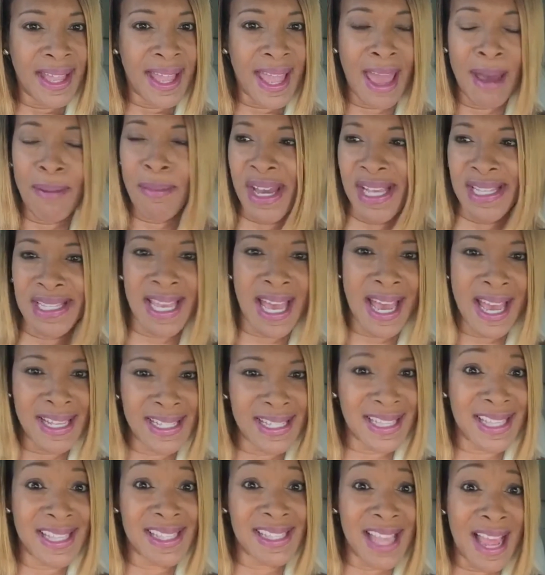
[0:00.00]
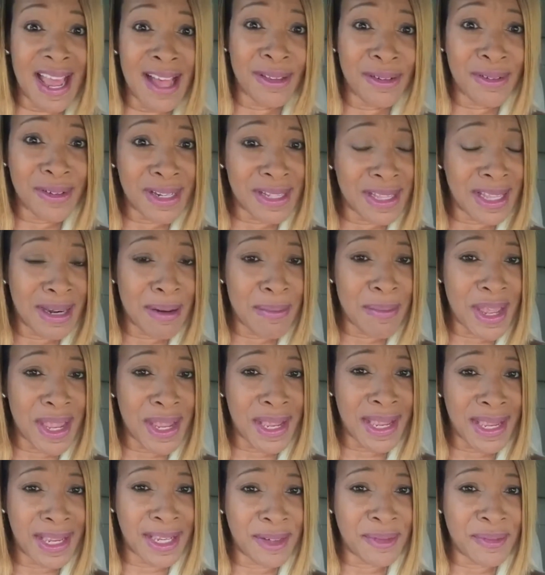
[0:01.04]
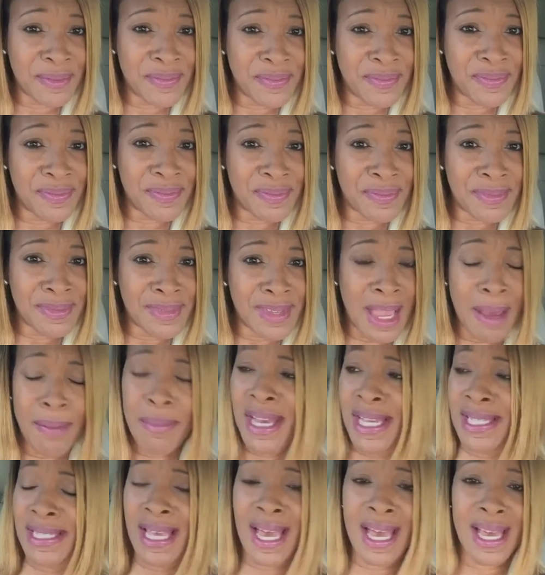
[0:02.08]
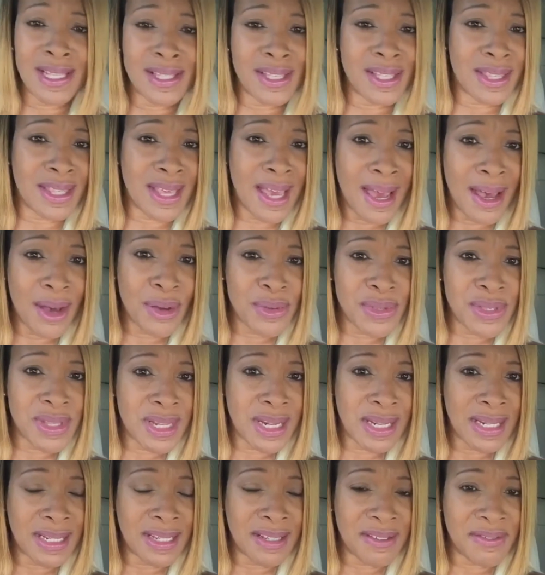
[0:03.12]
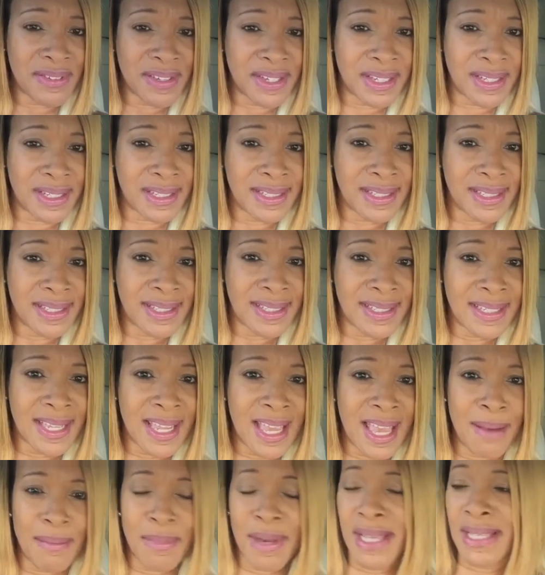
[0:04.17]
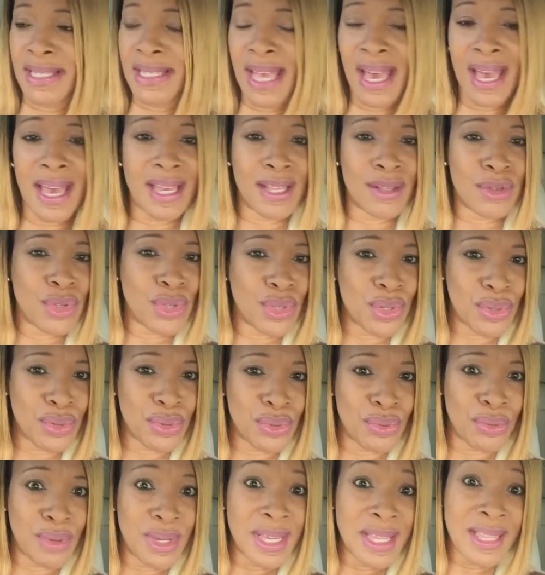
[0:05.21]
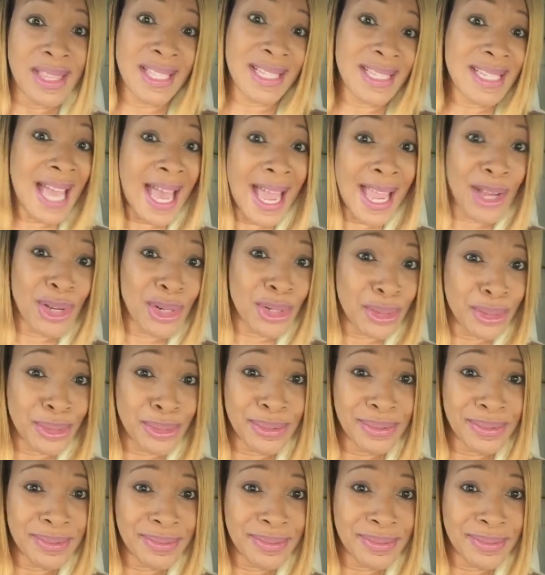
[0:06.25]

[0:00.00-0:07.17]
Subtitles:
Am I tied to the salary that I'm making? Am I tied to the house that I live in? Am I tied to the title?